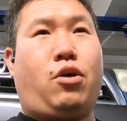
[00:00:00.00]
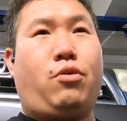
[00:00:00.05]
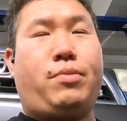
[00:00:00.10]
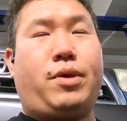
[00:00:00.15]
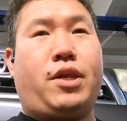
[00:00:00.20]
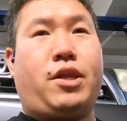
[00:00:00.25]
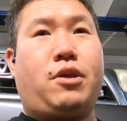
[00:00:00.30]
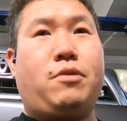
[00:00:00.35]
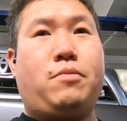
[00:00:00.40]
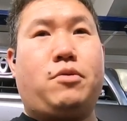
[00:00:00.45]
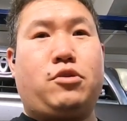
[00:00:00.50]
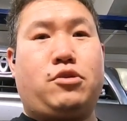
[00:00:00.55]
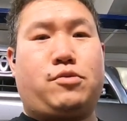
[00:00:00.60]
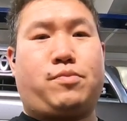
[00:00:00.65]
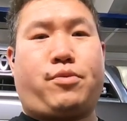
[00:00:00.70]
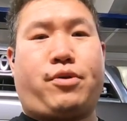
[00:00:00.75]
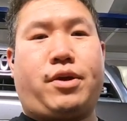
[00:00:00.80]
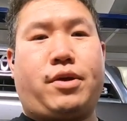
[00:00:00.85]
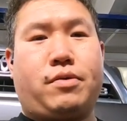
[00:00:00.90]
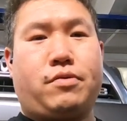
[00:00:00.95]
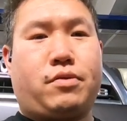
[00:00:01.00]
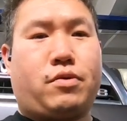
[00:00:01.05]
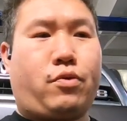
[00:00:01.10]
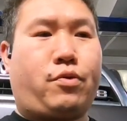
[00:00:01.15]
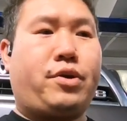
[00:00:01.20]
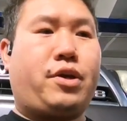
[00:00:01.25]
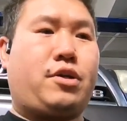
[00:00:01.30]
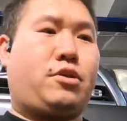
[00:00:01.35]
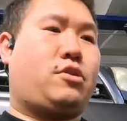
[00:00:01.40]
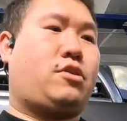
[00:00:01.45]
Old Man Emu spring with
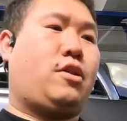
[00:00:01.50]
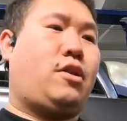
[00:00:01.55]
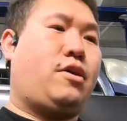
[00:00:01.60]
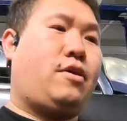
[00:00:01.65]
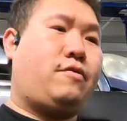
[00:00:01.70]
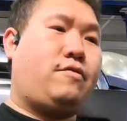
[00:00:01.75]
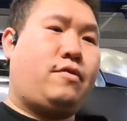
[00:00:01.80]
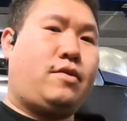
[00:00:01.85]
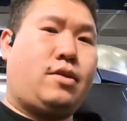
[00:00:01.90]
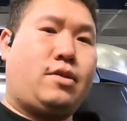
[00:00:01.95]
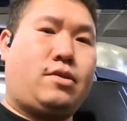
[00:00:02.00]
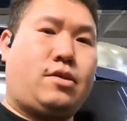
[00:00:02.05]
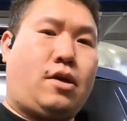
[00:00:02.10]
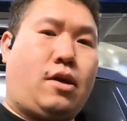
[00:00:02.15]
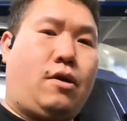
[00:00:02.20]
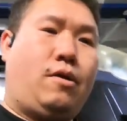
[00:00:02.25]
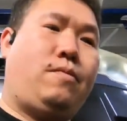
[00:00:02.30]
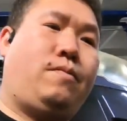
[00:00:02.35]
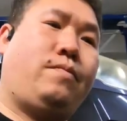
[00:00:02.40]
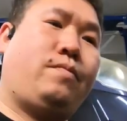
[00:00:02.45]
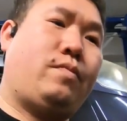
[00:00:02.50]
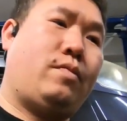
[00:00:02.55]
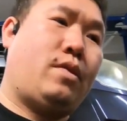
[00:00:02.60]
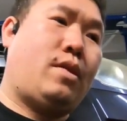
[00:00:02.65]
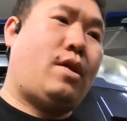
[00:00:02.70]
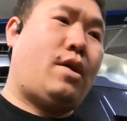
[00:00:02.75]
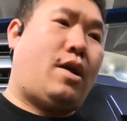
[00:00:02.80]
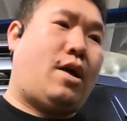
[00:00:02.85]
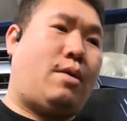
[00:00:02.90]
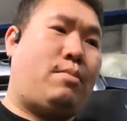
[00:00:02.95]
three inch lift so
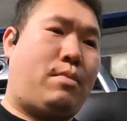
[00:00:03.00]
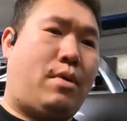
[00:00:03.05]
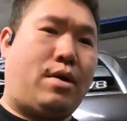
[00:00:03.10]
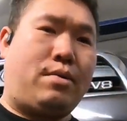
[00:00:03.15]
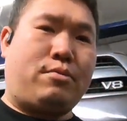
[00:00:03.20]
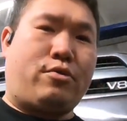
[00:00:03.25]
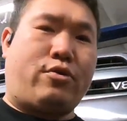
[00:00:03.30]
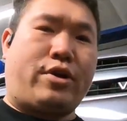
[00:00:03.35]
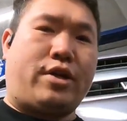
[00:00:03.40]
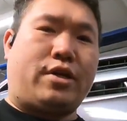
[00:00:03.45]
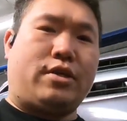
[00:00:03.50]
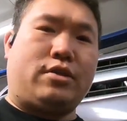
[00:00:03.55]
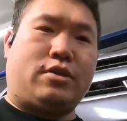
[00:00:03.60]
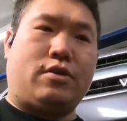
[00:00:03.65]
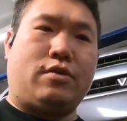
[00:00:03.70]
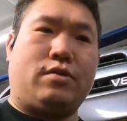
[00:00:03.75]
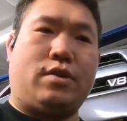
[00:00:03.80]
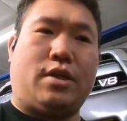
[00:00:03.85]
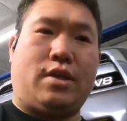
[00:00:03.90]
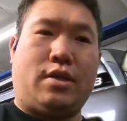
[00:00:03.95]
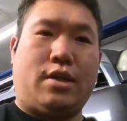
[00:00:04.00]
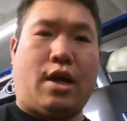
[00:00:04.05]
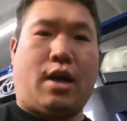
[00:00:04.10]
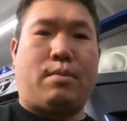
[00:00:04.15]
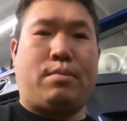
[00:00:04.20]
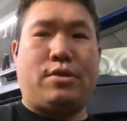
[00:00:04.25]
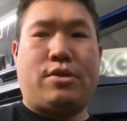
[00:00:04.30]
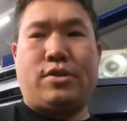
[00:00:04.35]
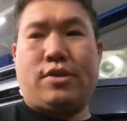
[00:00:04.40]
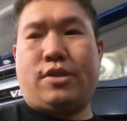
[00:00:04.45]
I'm upgrading to the
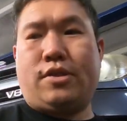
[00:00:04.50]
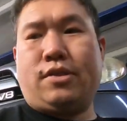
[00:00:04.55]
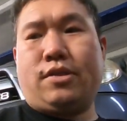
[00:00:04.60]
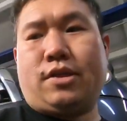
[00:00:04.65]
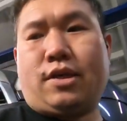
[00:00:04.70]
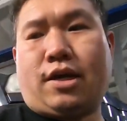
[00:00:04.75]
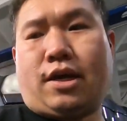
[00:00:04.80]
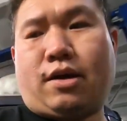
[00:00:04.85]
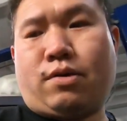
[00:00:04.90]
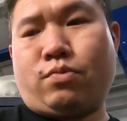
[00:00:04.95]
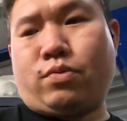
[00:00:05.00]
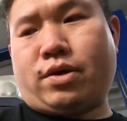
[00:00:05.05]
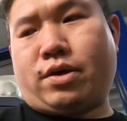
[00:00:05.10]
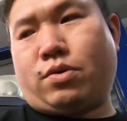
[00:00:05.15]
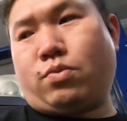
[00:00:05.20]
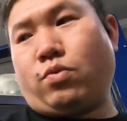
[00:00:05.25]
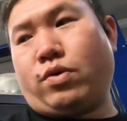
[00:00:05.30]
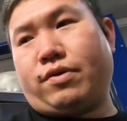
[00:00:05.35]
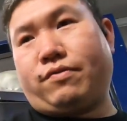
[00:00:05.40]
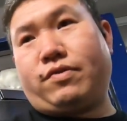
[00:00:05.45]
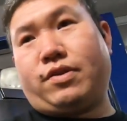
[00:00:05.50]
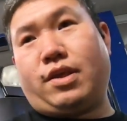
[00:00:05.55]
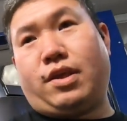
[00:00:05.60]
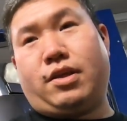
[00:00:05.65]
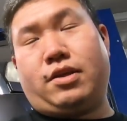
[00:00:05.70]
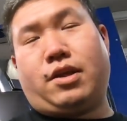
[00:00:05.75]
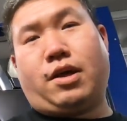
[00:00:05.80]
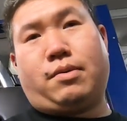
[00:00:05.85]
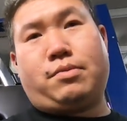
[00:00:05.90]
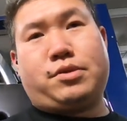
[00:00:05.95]
Dobinson. I went with
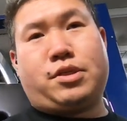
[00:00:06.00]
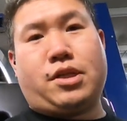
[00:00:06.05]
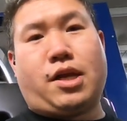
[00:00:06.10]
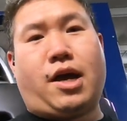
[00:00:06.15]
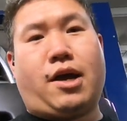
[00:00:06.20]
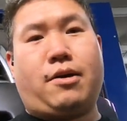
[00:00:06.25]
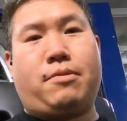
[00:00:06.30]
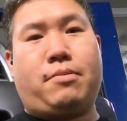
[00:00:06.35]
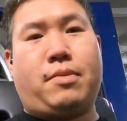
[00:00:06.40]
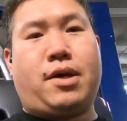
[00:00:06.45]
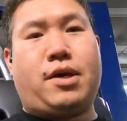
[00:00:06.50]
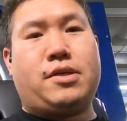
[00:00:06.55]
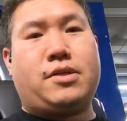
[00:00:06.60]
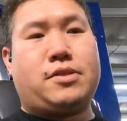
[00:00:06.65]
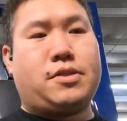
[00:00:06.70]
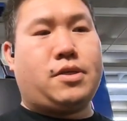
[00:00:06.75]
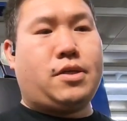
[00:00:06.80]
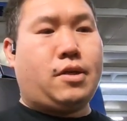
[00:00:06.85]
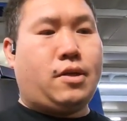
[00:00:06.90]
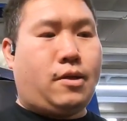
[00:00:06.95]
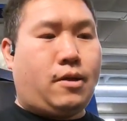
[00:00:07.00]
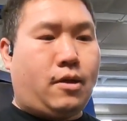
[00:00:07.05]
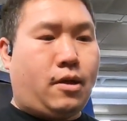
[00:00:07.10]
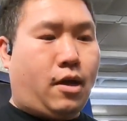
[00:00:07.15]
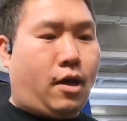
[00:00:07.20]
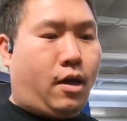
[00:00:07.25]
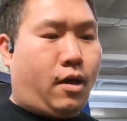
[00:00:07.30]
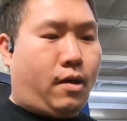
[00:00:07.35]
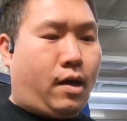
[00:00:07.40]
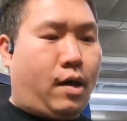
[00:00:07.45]
the Dobinson IMS.
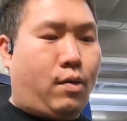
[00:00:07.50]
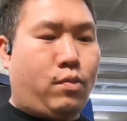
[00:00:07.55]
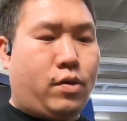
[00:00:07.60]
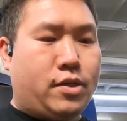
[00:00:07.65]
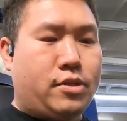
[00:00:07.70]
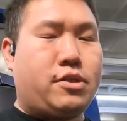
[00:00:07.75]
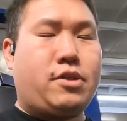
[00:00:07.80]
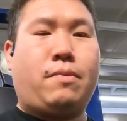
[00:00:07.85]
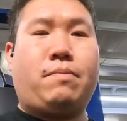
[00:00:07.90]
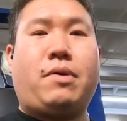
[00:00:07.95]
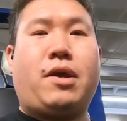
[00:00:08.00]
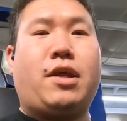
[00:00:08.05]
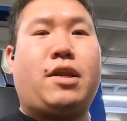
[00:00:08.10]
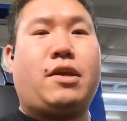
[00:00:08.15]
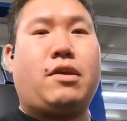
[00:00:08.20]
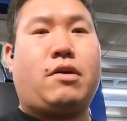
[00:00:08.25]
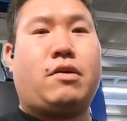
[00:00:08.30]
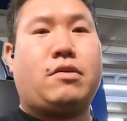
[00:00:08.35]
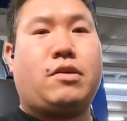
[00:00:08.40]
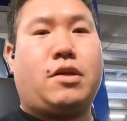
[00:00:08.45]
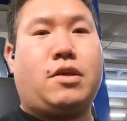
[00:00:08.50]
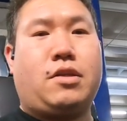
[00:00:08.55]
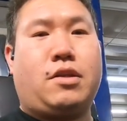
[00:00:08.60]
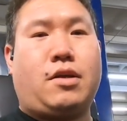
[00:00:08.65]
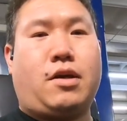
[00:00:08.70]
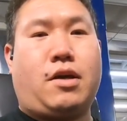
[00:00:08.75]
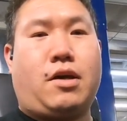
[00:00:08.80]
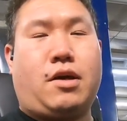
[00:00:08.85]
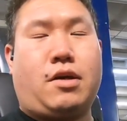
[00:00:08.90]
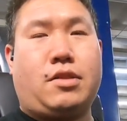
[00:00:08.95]
Uh, I was debating on
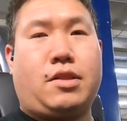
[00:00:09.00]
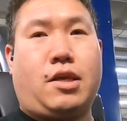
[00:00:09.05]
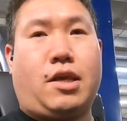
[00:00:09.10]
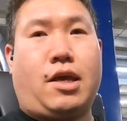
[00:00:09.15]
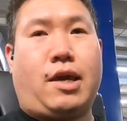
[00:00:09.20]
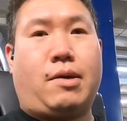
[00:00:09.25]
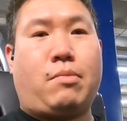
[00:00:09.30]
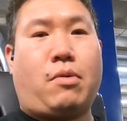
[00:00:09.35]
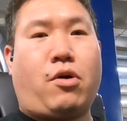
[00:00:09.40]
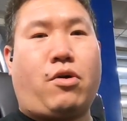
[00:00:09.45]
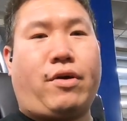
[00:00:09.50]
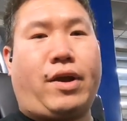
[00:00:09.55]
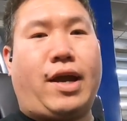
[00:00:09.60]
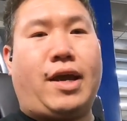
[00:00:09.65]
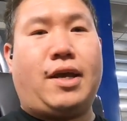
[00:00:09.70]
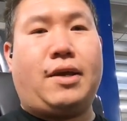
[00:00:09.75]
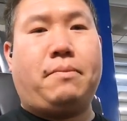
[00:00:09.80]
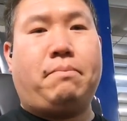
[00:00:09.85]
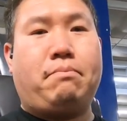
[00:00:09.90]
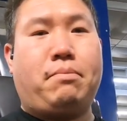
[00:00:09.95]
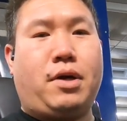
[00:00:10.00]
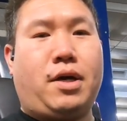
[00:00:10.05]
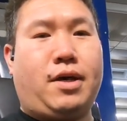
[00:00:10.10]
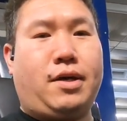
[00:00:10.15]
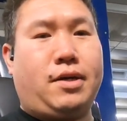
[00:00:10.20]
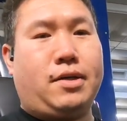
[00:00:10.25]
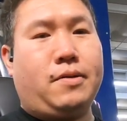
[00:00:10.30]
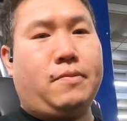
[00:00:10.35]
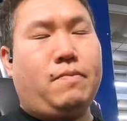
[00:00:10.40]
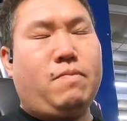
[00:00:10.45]
the uh, the MRA,
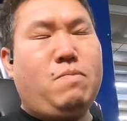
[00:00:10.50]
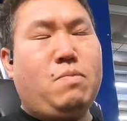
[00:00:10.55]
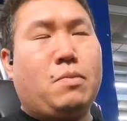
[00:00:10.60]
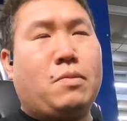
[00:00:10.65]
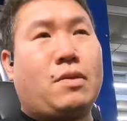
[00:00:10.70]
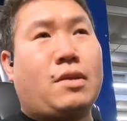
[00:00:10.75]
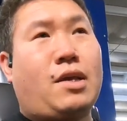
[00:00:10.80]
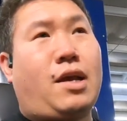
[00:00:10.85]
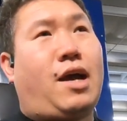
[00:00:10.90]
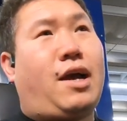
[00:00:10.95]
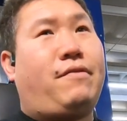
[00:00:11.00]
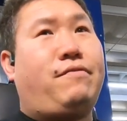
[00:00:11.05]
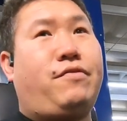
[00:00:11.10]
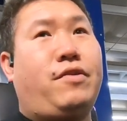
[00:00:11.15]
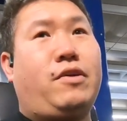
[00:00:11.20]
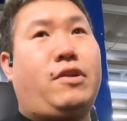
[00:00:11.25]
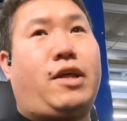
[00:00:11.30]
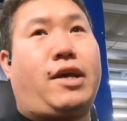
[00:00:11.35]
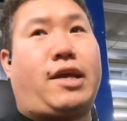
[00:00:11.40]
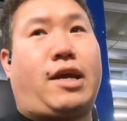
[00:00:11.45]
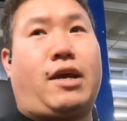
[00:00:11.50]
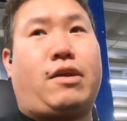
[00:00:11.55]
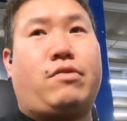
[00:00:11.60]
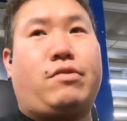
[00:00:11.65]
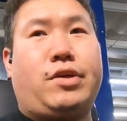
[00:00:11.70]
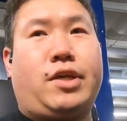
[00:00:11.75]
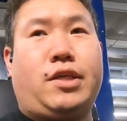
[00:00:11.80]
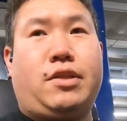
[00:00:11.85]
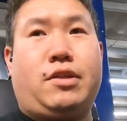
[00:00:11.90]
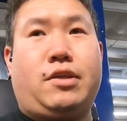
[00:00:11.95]
but I feel like I
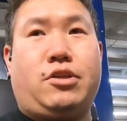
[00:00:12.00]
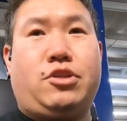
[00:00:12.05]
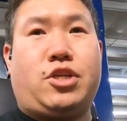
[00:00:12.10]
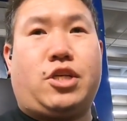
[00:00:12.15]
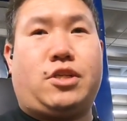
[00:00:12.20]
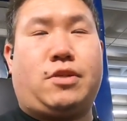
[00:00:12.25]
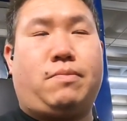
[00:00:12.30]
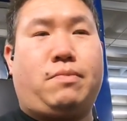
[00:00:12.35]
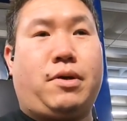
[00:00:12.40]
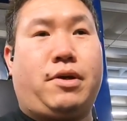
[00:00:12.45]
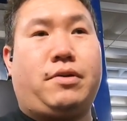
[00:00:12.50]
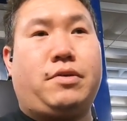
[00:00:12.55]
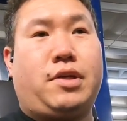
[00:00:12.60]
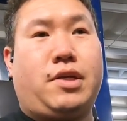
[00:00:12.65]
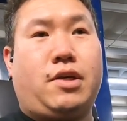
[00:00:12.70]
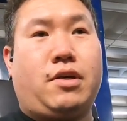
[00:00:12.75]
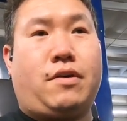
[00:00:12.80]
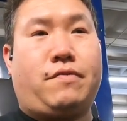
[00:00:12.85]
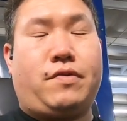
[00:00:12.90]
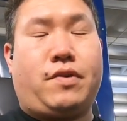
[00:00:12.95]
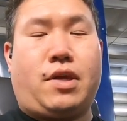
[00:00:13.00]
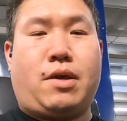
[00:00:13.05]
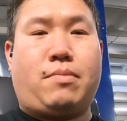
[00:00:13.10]
don't need the adjustability of